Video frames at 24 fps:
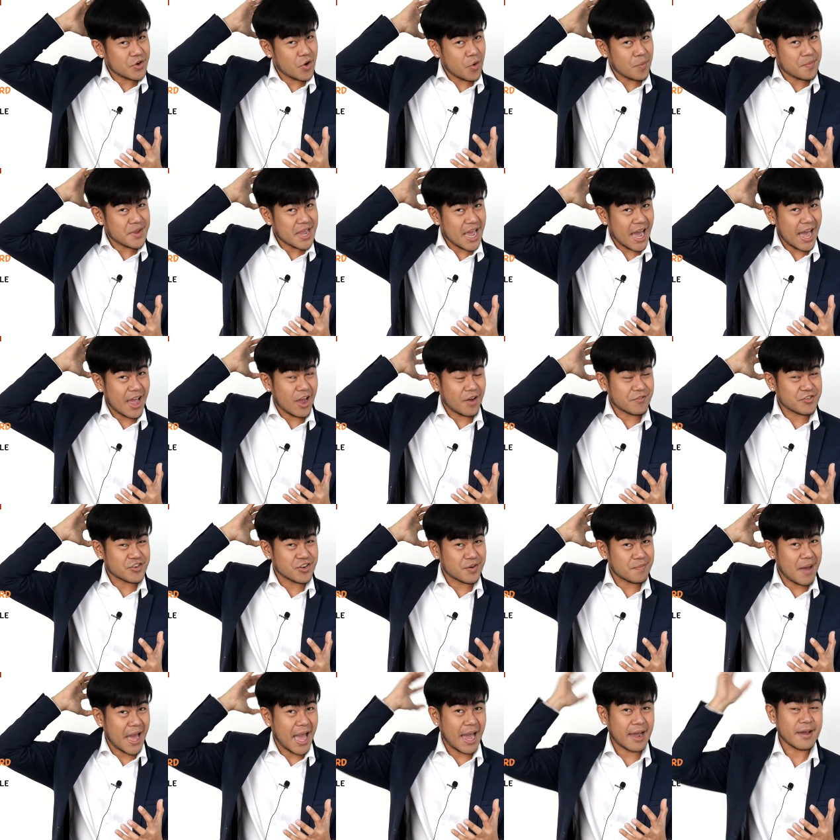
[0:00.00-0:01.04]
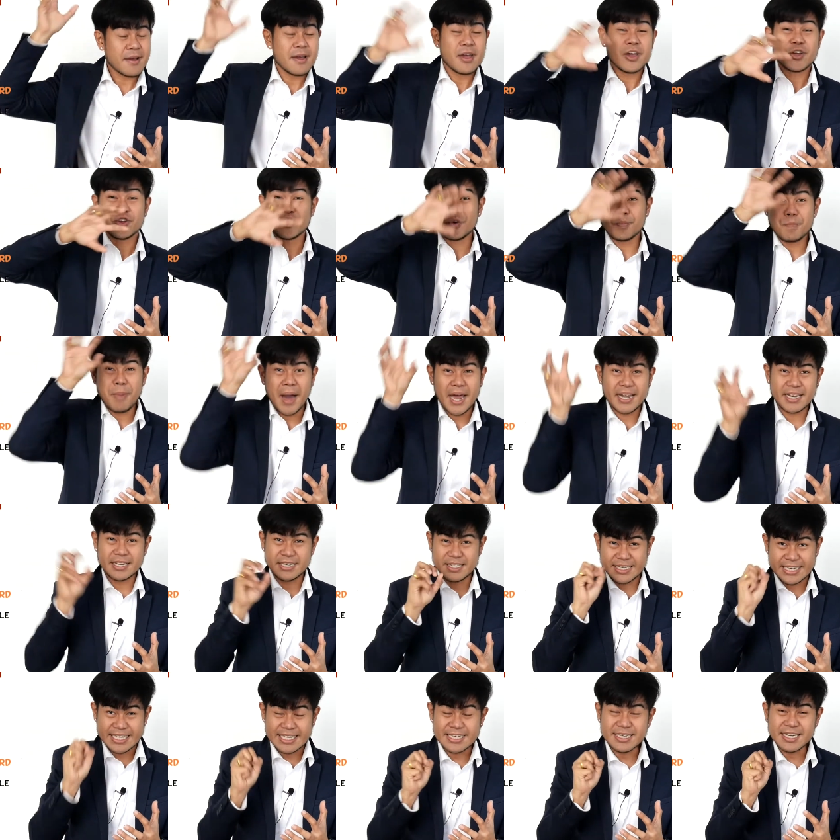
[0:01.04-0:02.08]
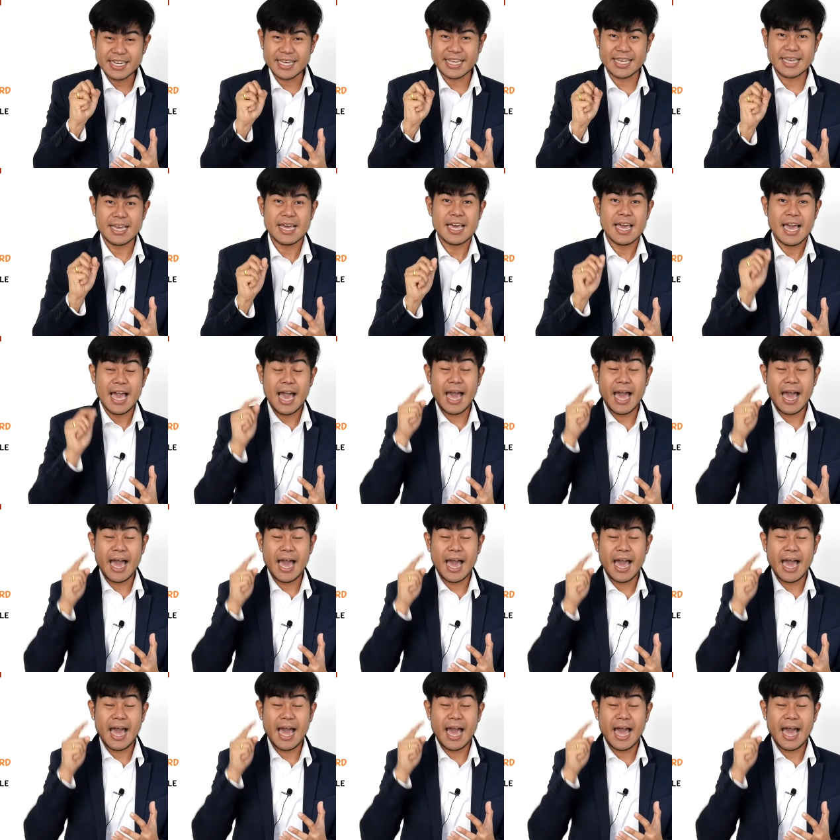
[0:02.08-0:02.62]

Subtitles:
behind of your back. You bund it neatly.